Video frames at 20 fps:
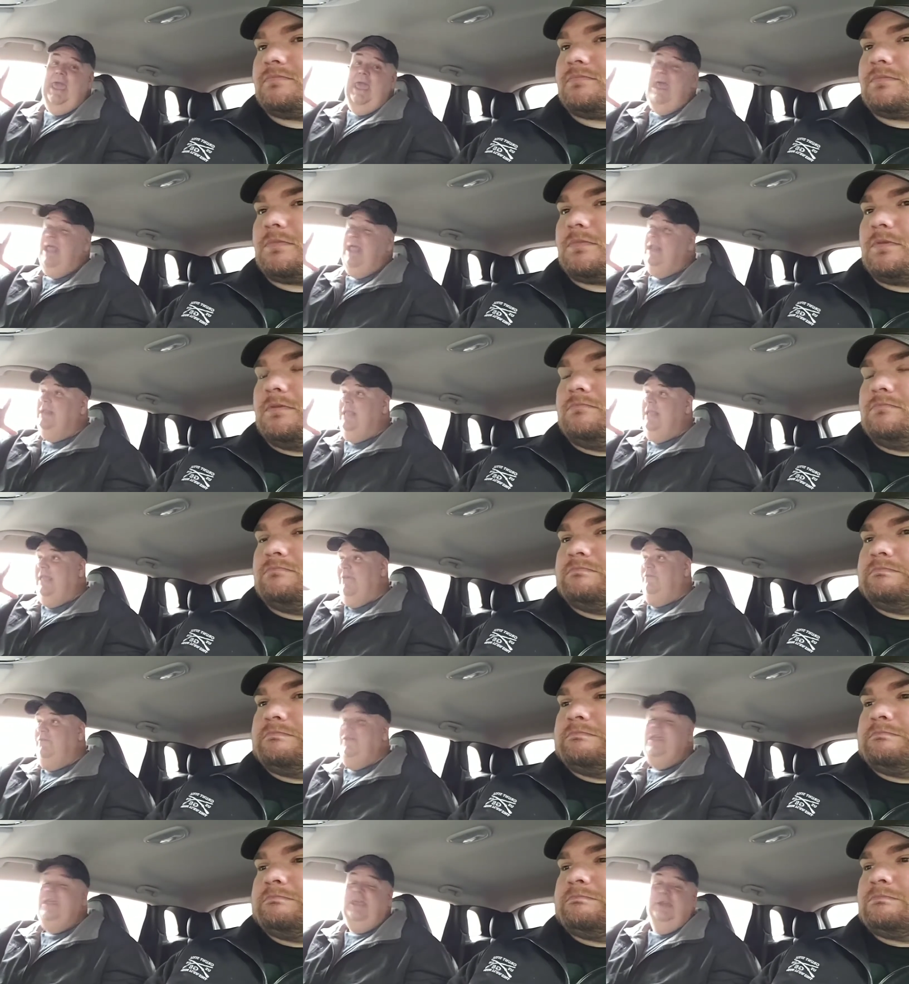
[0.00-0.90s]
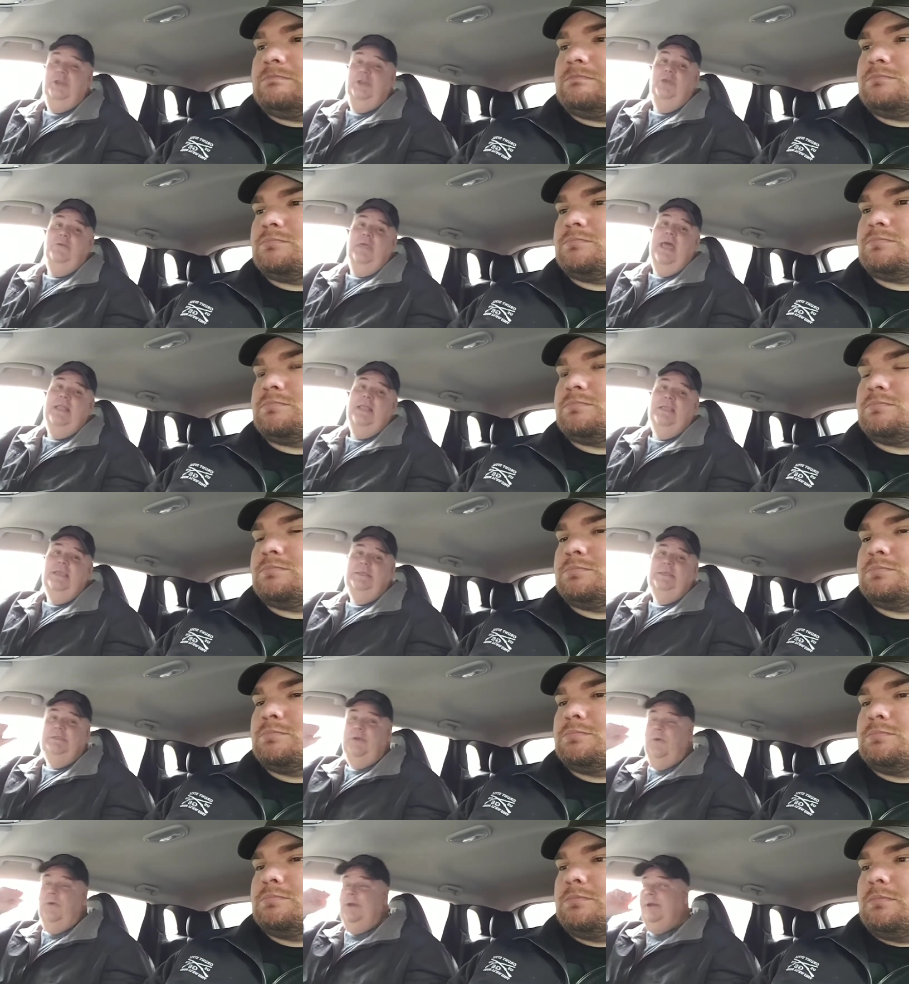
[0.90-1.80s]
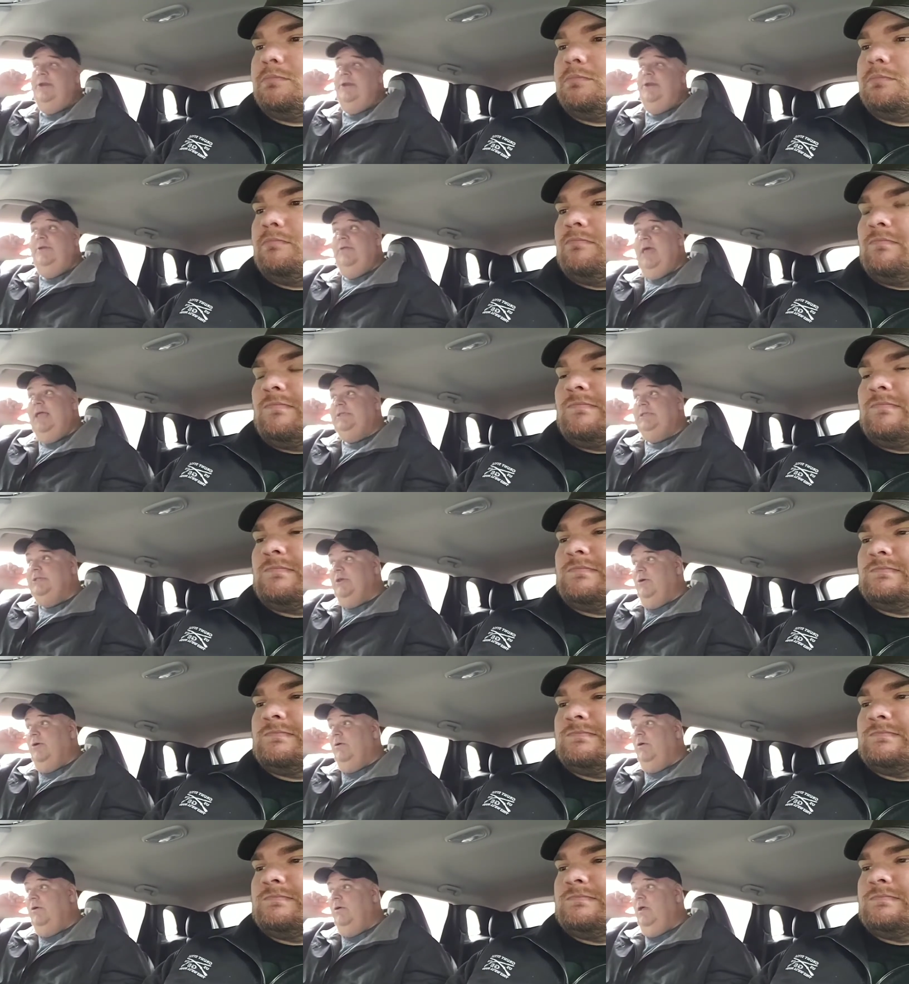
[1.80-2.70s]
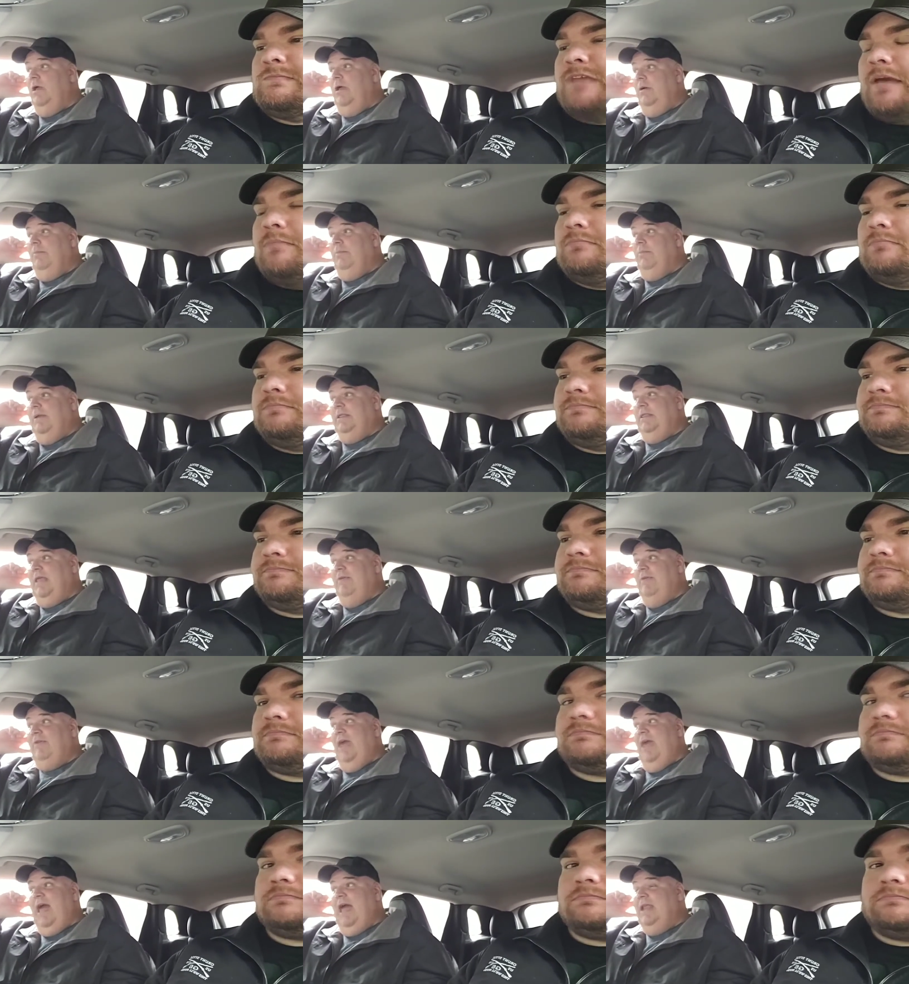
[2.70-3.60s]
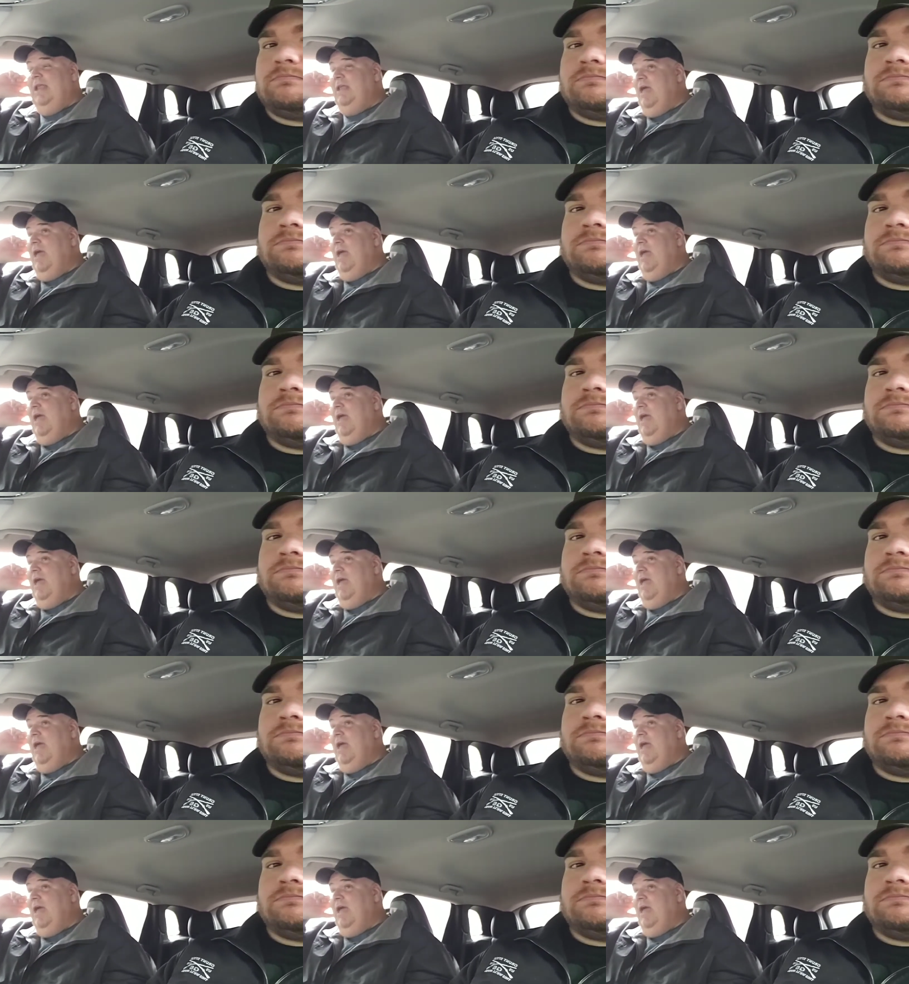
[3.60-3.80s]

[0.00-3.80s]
Speaker 1: and if he can do that, he's going to do that. So, yeah. But they've got,